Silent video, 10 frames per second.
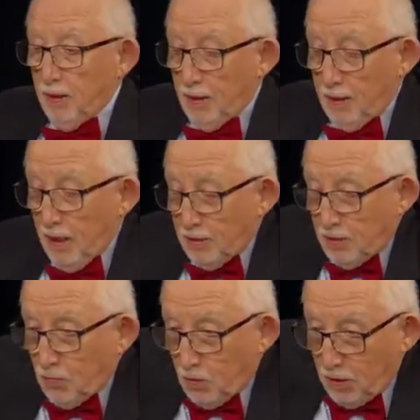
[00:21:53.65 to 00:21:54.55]
It
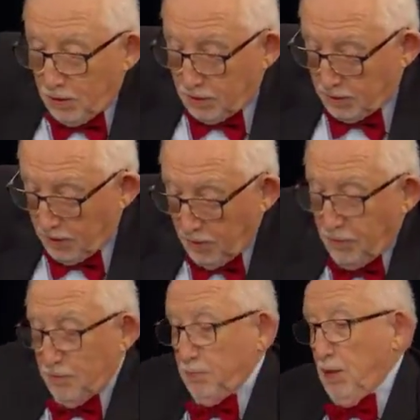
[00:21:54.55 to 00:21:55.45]
hasn't worked.
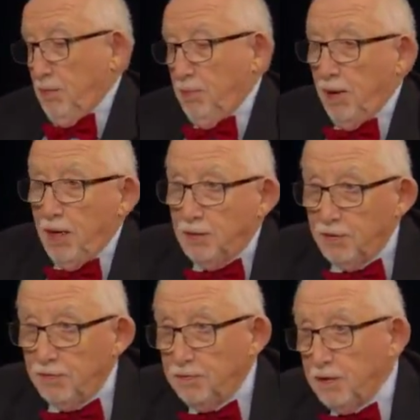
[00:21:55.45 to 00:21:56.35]
Their brand
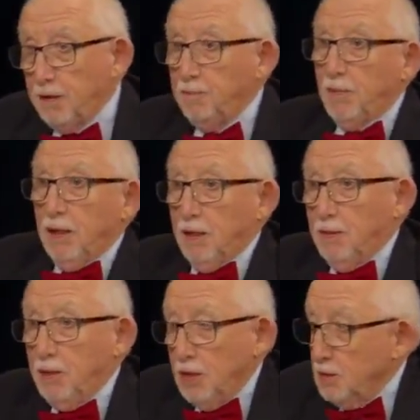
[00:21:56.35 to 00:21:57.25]
of
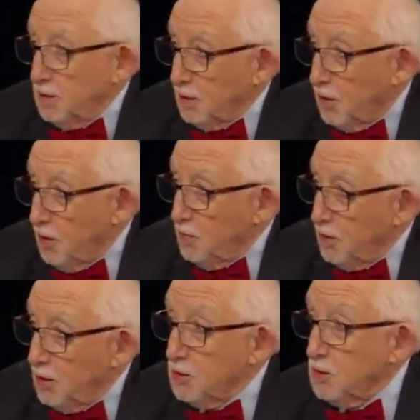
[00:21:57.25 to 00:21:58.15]
command
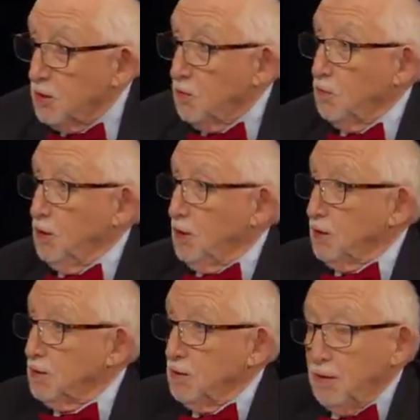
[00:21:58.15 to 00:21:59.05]
economy has not
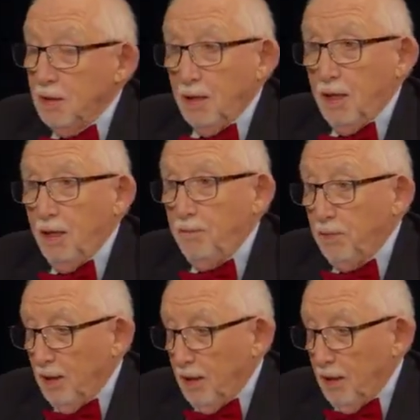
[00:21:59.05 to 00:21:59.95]
worked.
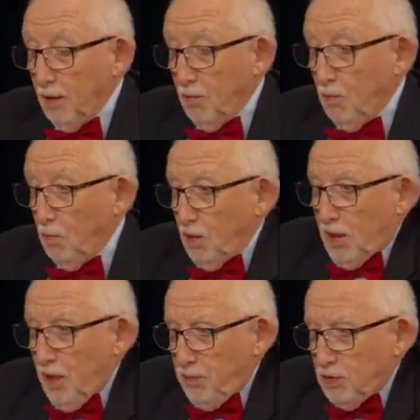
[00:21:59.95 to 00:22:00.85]
What
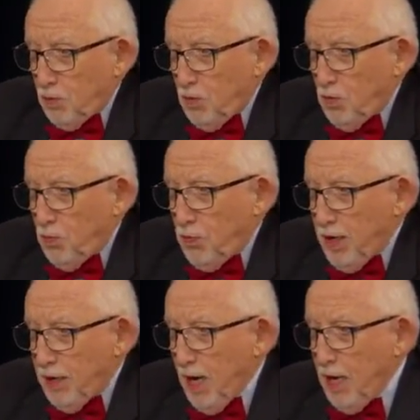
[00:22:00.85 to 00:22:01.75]
happens when you
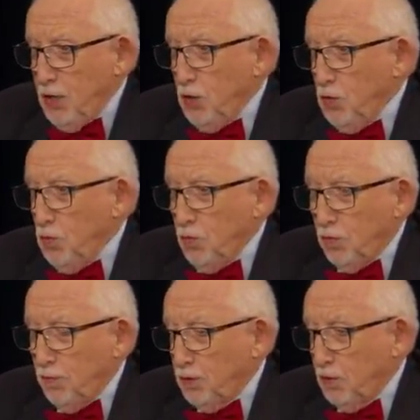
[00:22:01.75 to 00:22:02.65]
bring a new
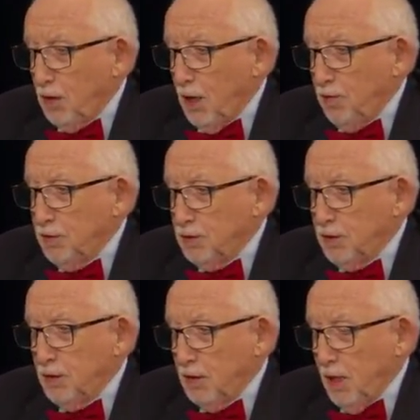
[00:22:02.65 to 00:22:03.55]

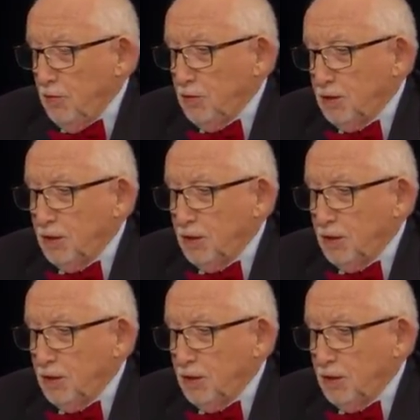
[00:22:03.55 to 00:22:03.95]
cryptocurrency, and how does